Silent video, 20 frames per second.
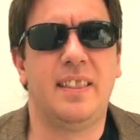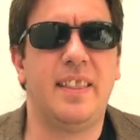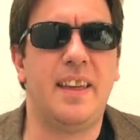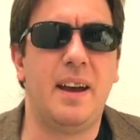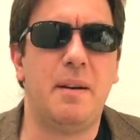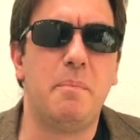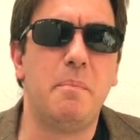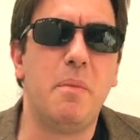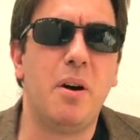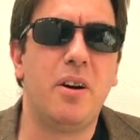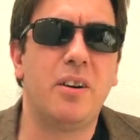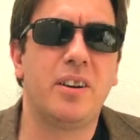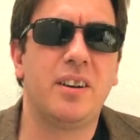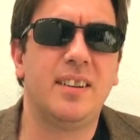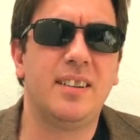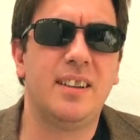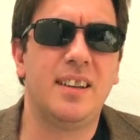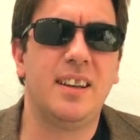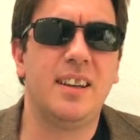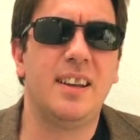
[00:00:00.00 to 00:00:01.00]
that
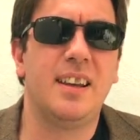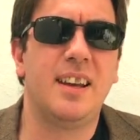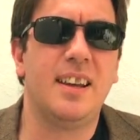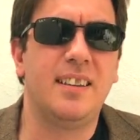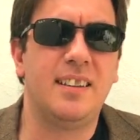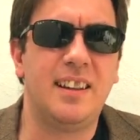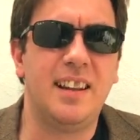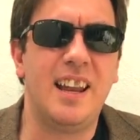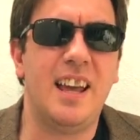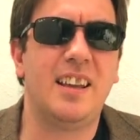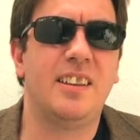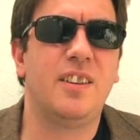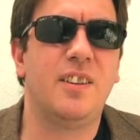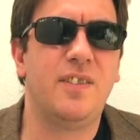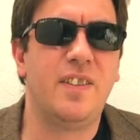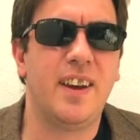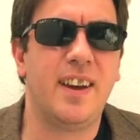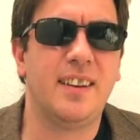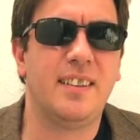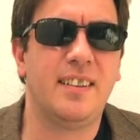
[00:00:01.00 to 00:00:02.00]
marketing is less
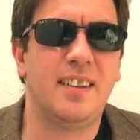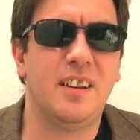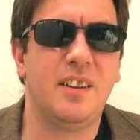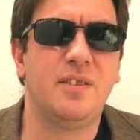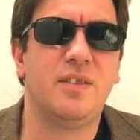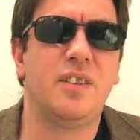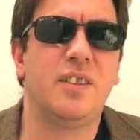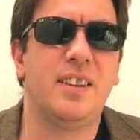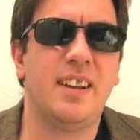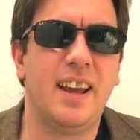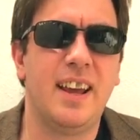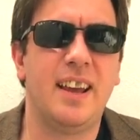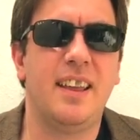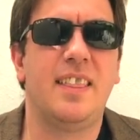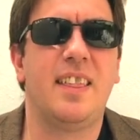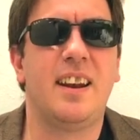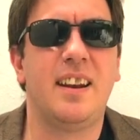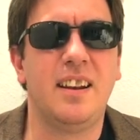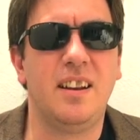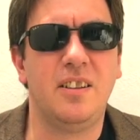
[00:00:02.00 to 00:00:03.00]
effective today
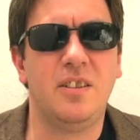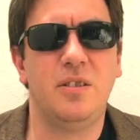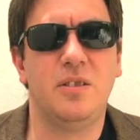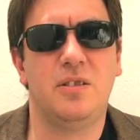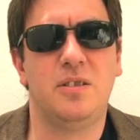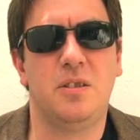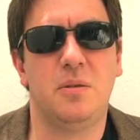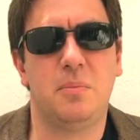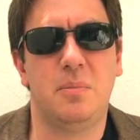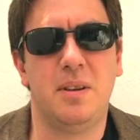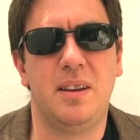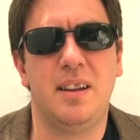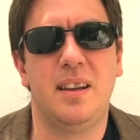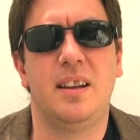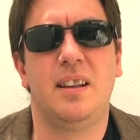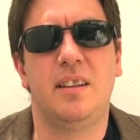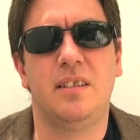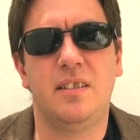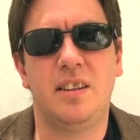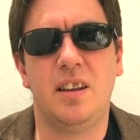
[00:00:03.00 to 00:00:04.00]
than it used to be
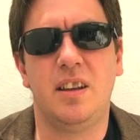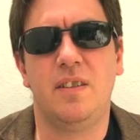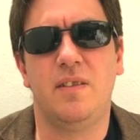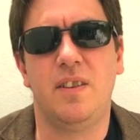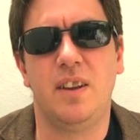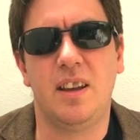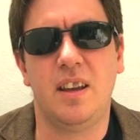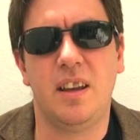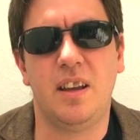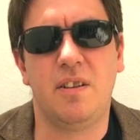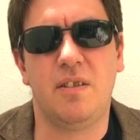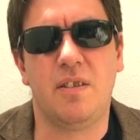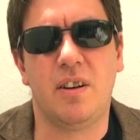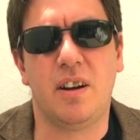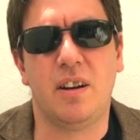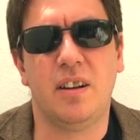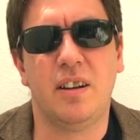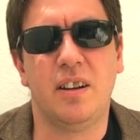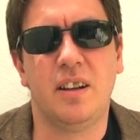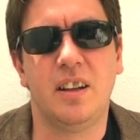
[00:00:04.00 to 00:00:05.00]
in the T V
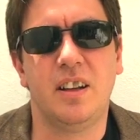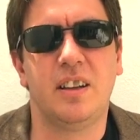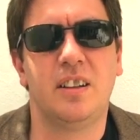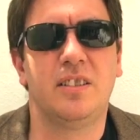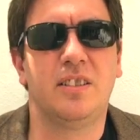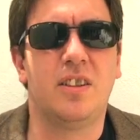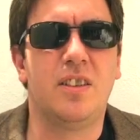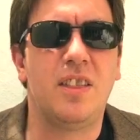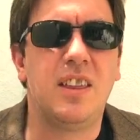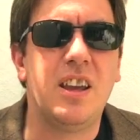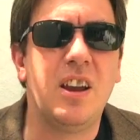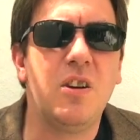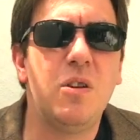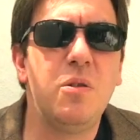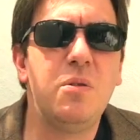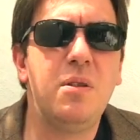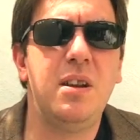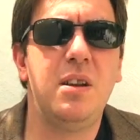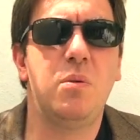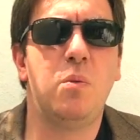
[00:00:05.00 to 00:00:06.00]
era. So the
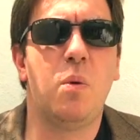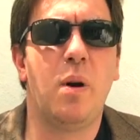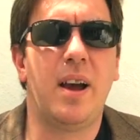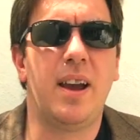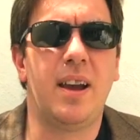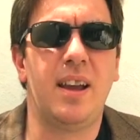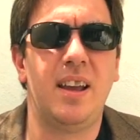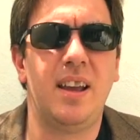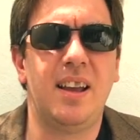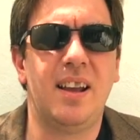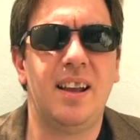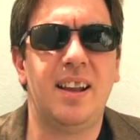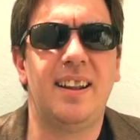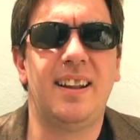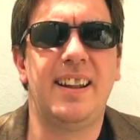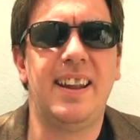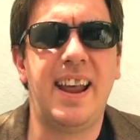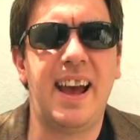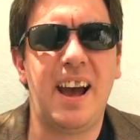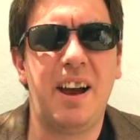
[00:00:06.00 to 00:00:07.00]
only way
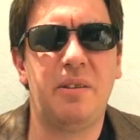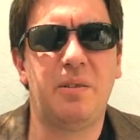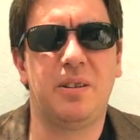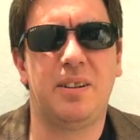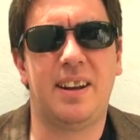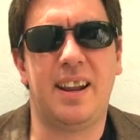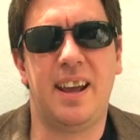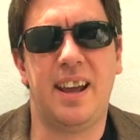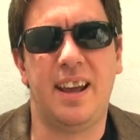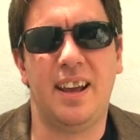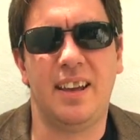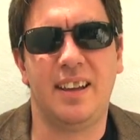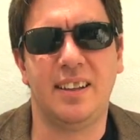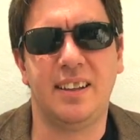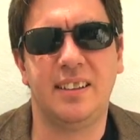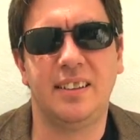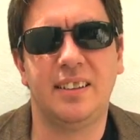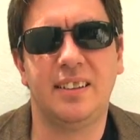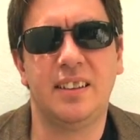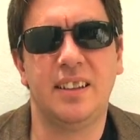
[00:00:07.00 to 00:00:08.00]

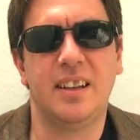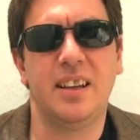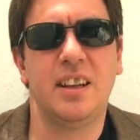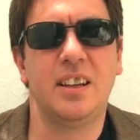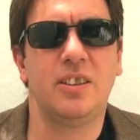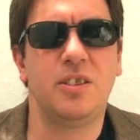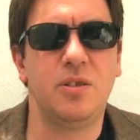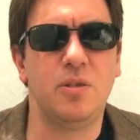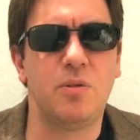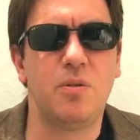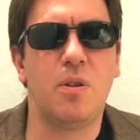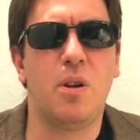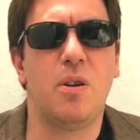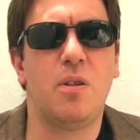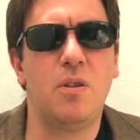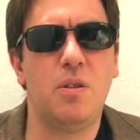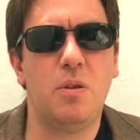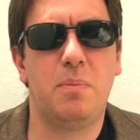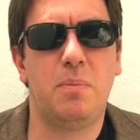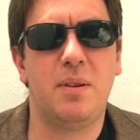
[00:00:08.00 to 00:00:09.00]
nowadays to grow
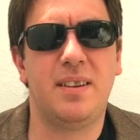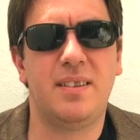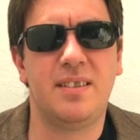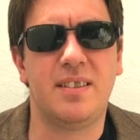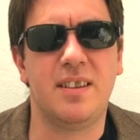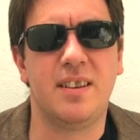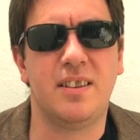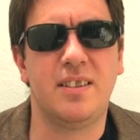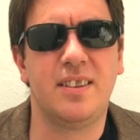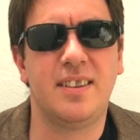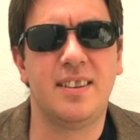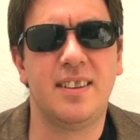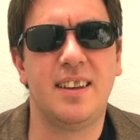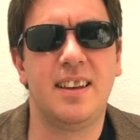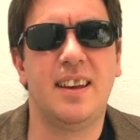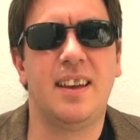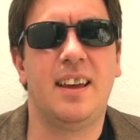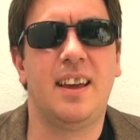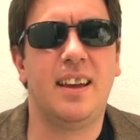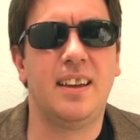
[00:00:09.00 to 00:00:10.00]
business
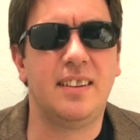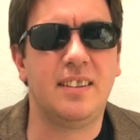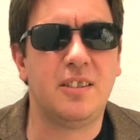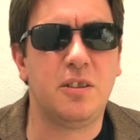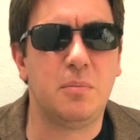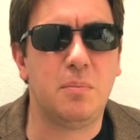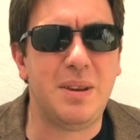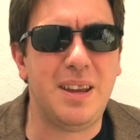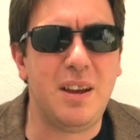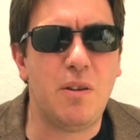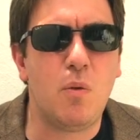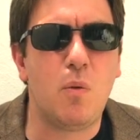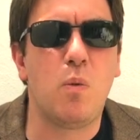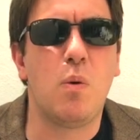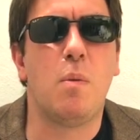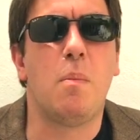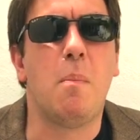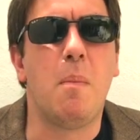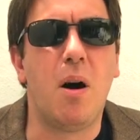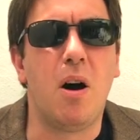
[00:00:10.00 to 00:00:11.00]
is to be
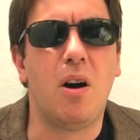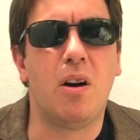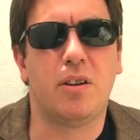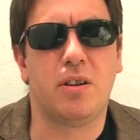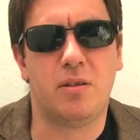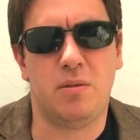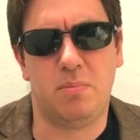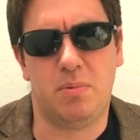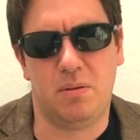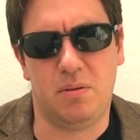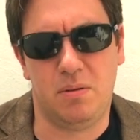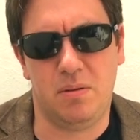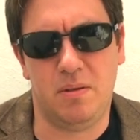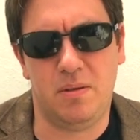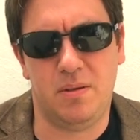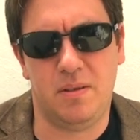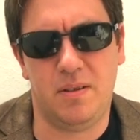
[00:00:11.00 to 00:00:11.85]
remarkable.